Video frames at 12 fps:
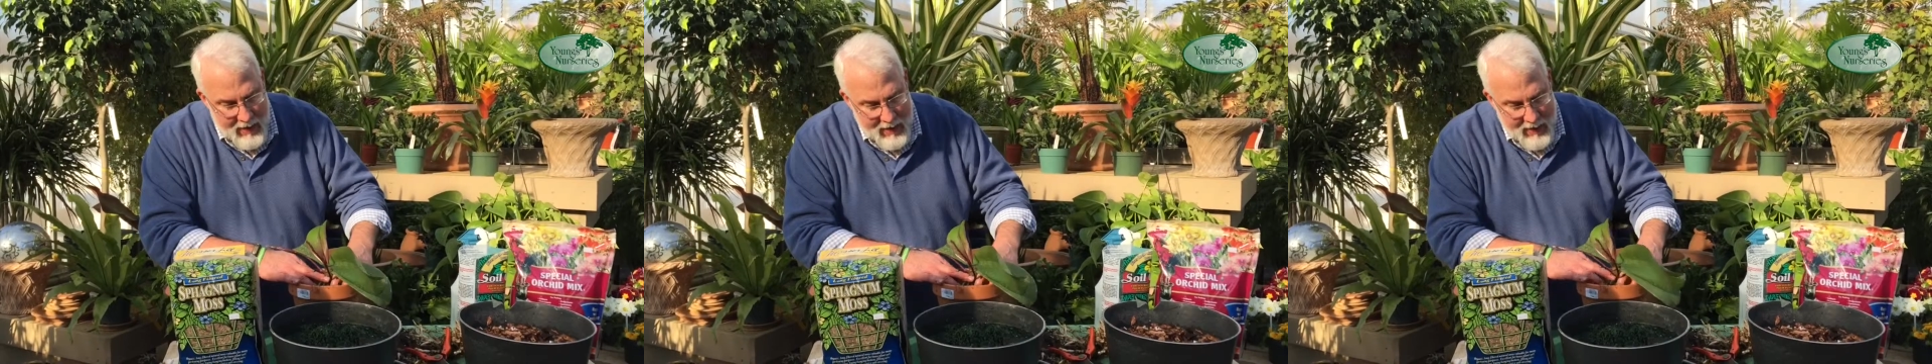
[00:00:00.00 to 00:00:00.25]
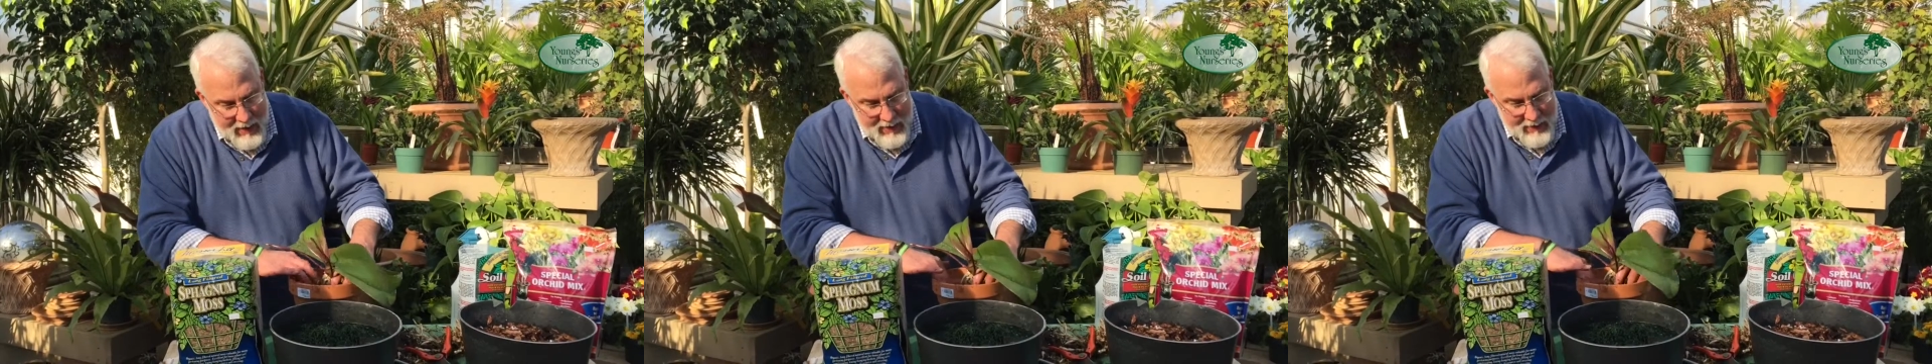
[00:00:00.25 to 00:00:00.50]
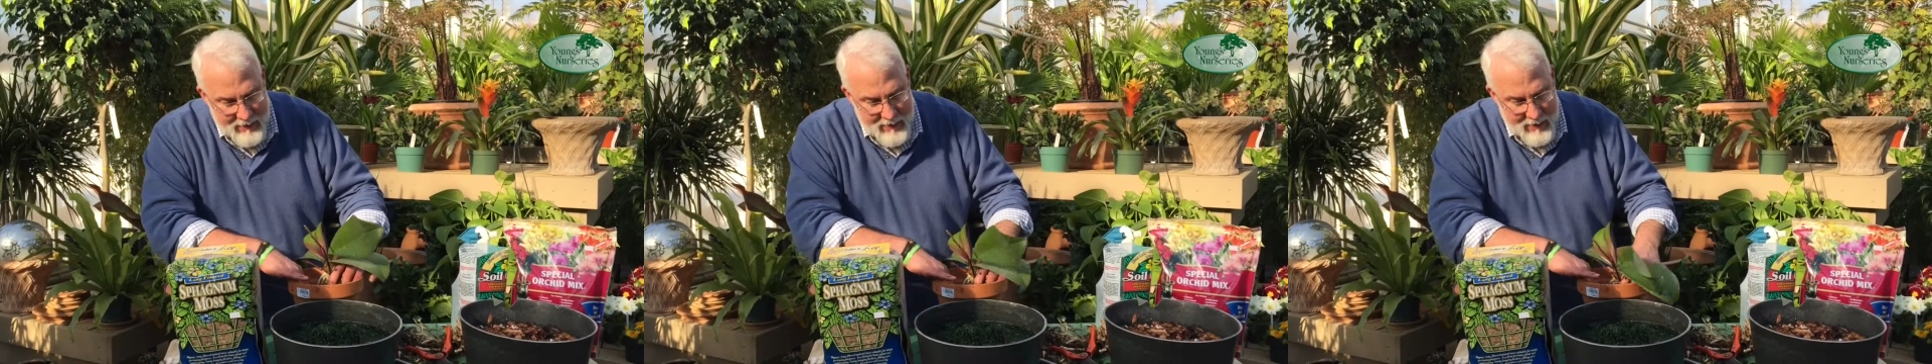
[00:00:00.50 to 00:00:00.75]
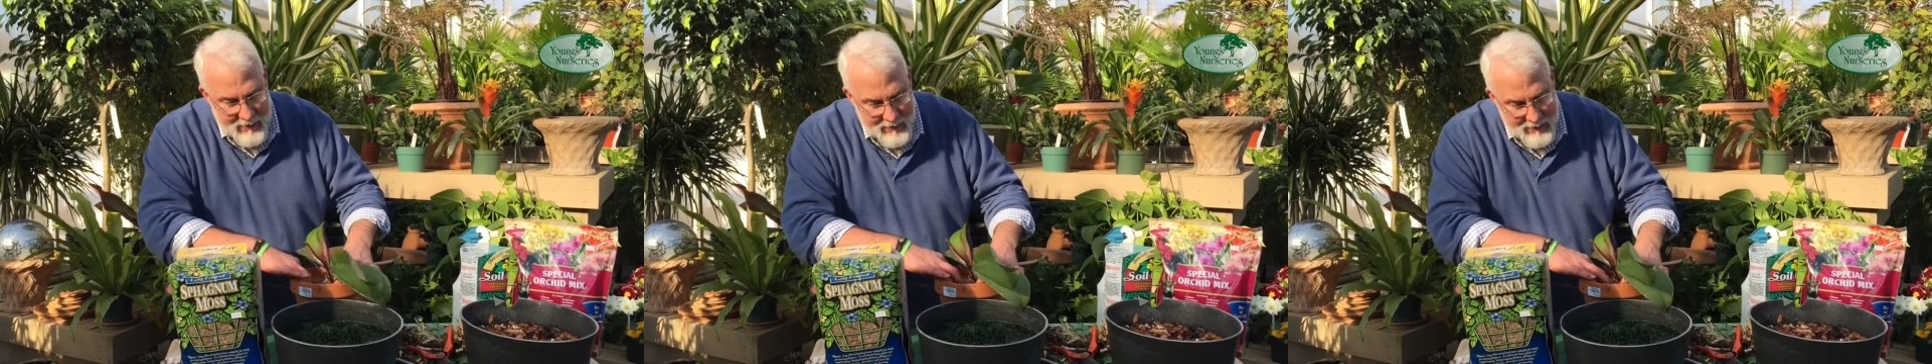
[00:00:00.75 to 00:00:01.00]

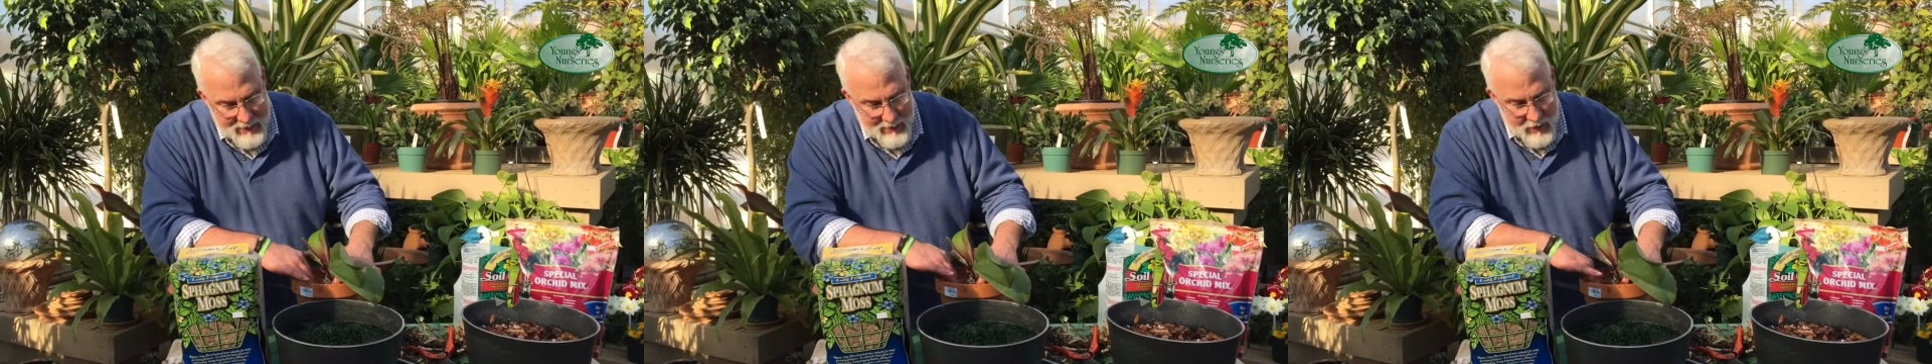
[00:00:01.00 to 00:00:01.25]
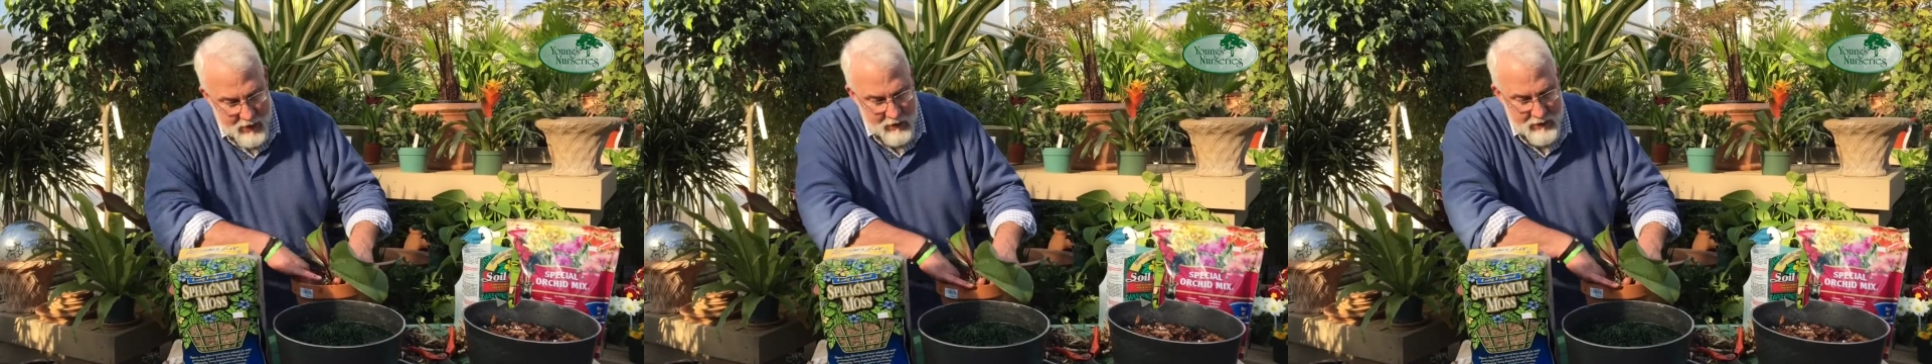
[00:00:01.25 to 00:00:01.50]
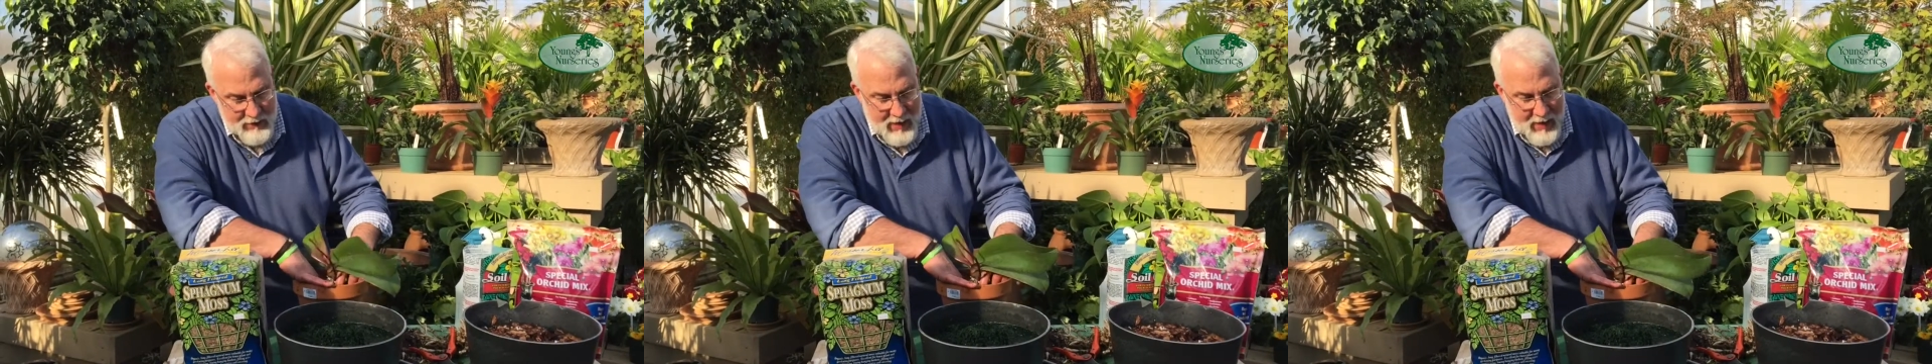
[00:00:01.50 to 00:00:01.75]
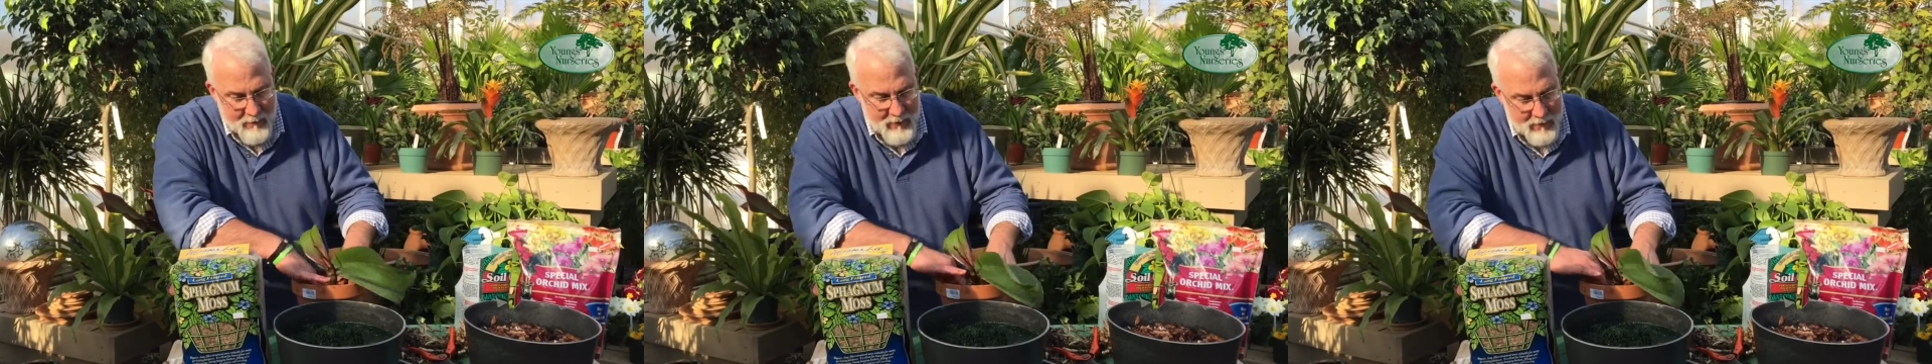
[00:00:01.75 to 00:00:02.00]
and the new
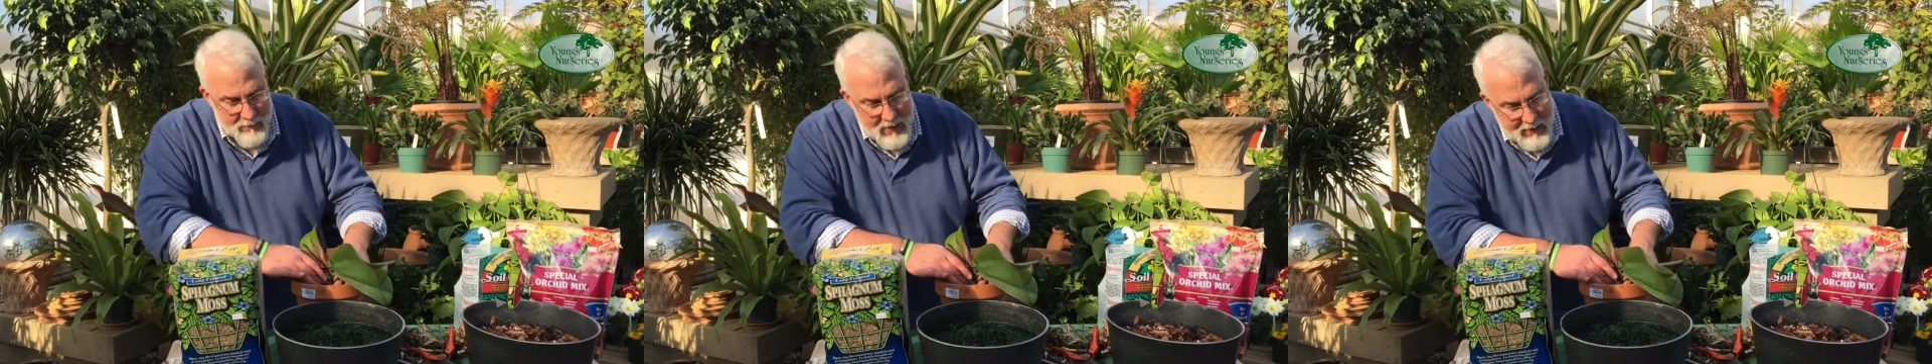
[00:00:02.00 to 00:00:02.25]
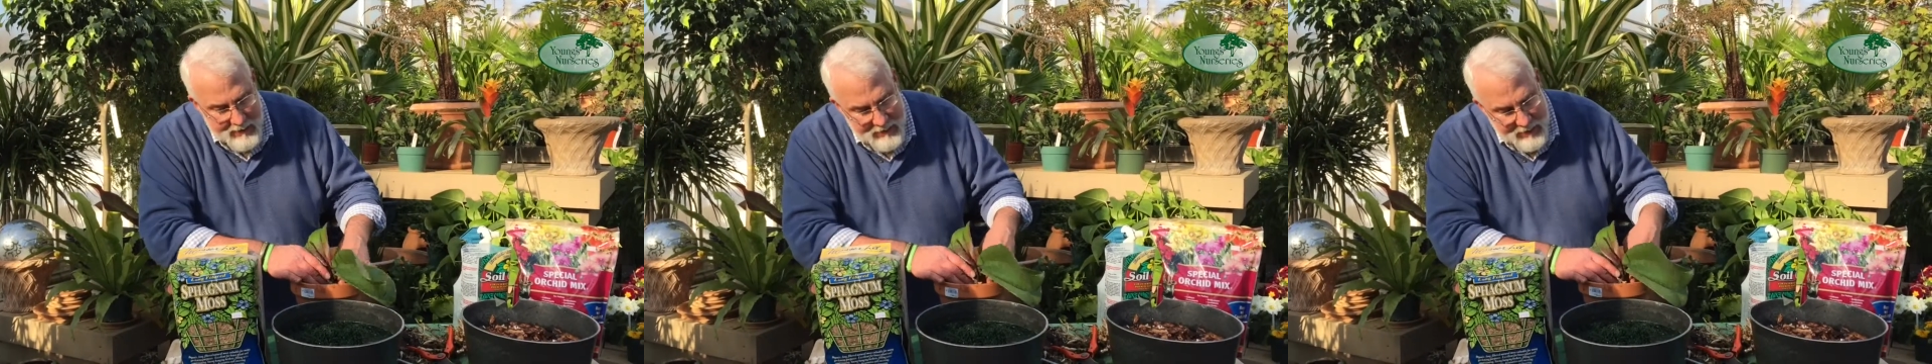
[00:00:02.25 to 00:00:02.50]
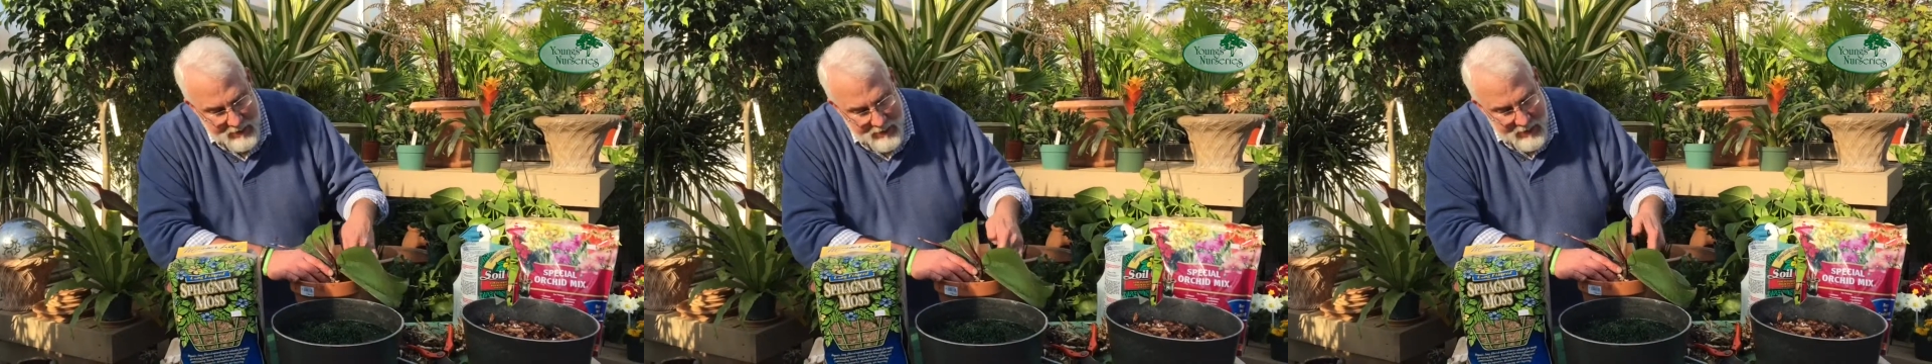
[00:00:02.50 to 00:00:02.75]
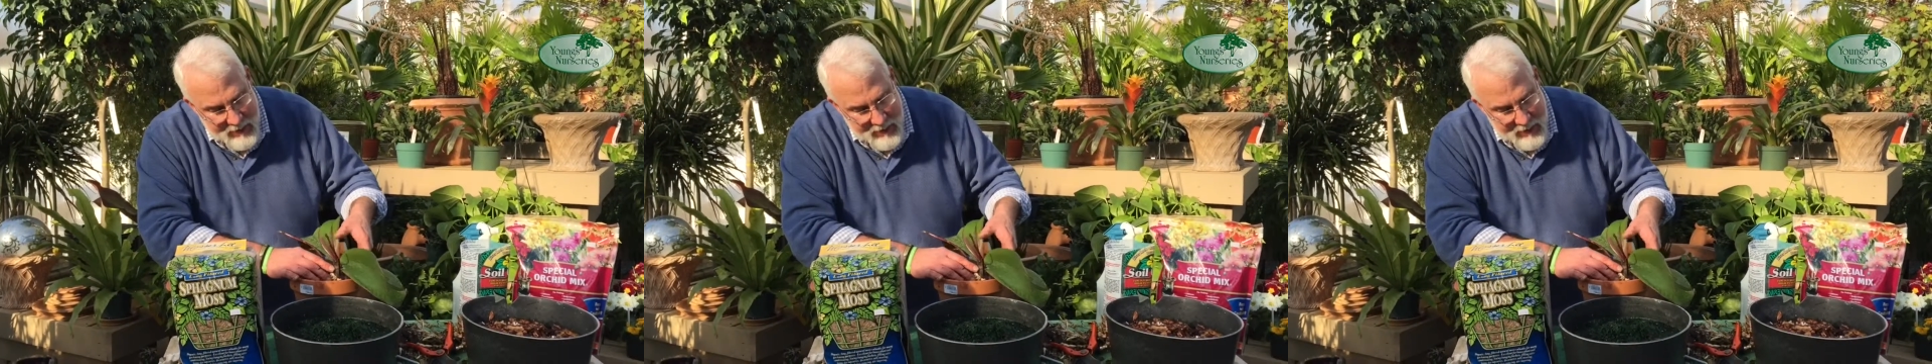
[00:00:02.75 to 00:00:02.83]
top of the mix